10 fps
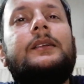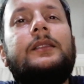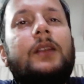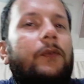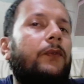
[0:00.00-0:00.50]

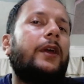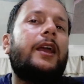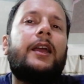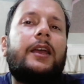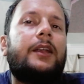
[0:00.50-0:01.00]
The
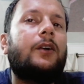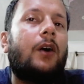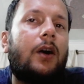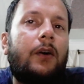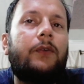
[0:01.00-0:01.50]
fate
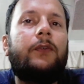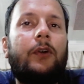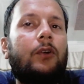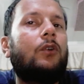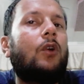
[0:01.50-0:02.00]
of
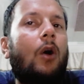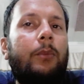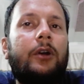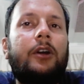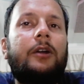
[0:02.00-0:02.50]

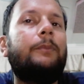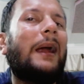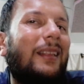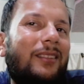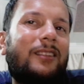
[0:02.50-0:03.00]
Robert
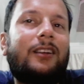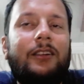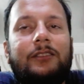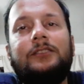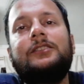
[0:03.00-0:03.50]

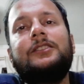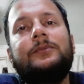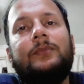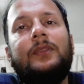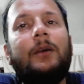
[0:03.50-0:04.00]
Pattinson's
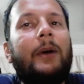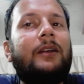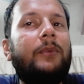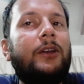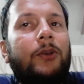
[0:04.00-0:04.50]
The
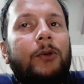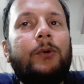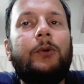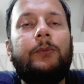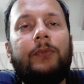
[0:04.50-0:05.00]
Batman
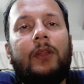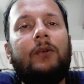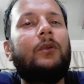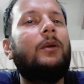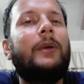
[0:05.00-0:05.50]
2
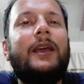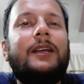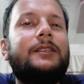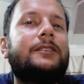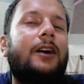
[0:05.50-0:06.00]

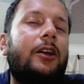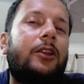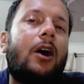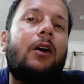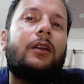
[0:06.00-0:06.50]
remains
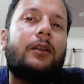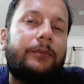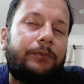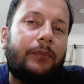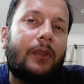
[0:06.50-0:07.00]
unknown.
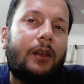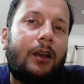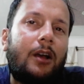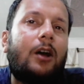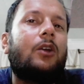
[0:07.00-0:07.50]

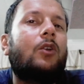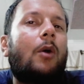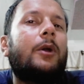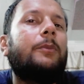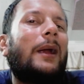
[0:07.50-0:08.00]

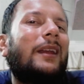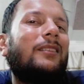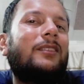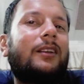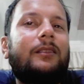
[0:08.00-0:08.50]
Robert
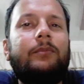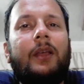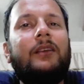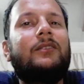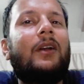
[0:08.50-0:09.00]
Pattinson
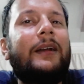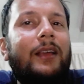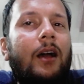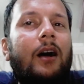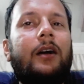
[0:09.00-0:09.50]
is
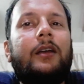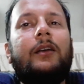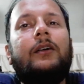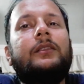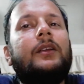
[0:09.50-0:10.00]
riding high
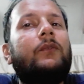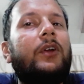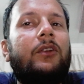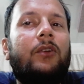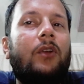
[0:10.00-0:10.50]
on the
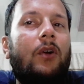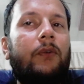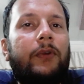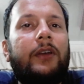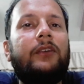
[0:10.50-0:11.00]
victory
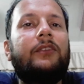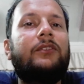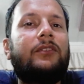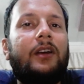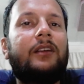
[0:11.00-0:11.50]
of
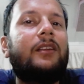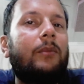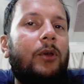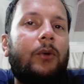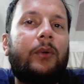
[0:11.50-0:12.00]
his
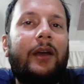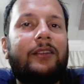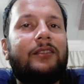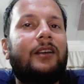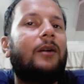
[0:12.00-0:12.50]
debut
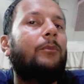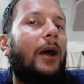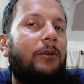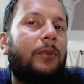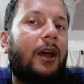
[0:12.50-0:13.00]
as the
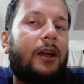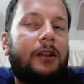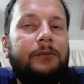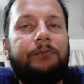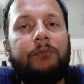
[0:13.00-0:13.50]

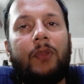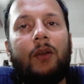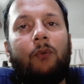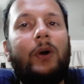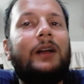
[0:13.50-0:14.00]
Batman.
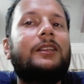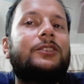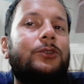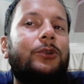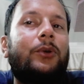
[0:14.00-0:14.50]
While the
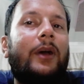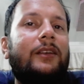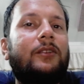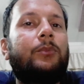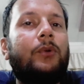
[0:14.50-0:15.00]
studio
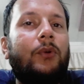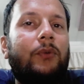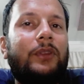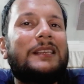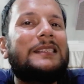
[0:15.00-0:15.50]
has
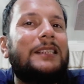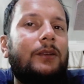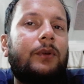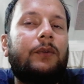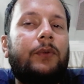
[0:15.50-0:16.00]
approved the
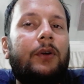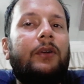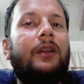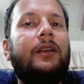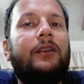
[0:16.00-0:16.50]
sequel for
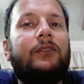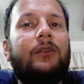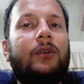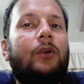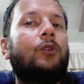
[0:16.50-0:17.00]
release
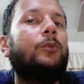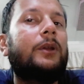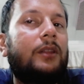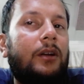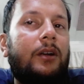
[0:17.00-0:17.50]
on October
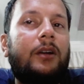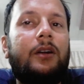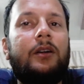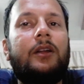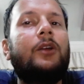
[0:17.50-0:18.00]

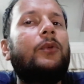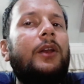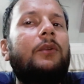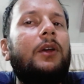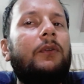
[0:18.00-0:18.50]
3,
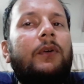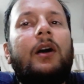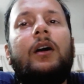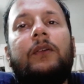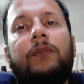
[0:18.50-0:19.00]

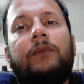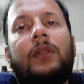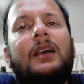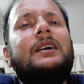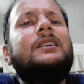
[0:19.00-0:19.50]
2025,
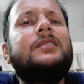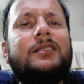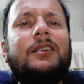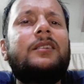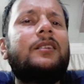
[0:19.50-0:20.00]

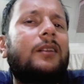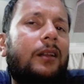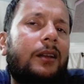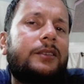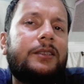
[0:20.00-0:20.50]
certain
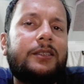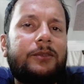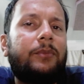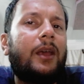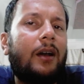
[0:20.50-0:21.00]
glitches
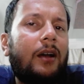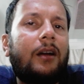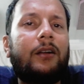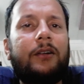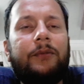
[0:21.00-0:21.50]
may
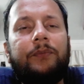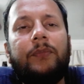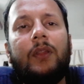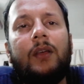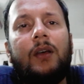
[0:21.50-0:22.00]
occur.
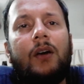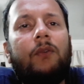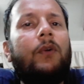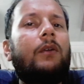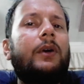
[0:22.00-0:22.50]

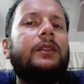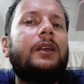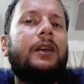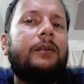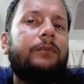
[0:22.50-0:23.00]
For one
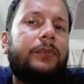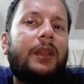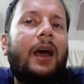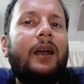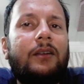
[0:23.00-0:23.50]
thing, the
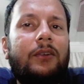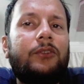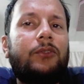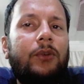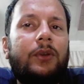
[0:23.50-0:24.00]

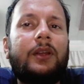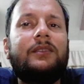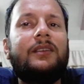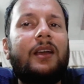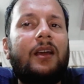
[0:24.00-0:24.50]
actors union
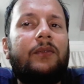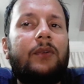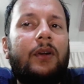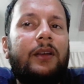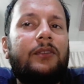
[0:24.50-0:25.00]

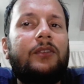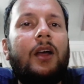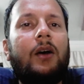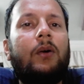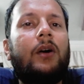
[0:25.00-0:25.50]
SAG-AFTRA is
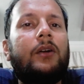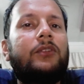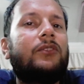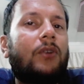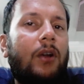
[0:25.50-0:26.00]
now on
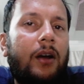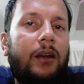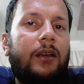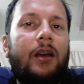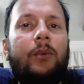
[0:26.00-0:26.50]

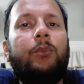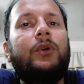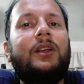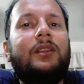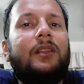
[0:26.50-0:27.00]
strike,
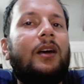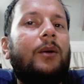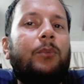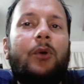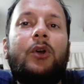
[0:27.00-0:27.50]
putting the
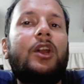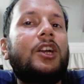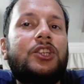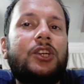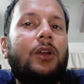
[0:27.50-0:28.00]

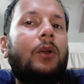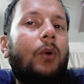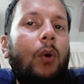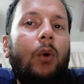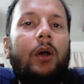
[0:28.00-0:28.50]
production on
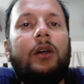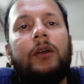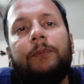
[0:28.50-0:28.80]
hold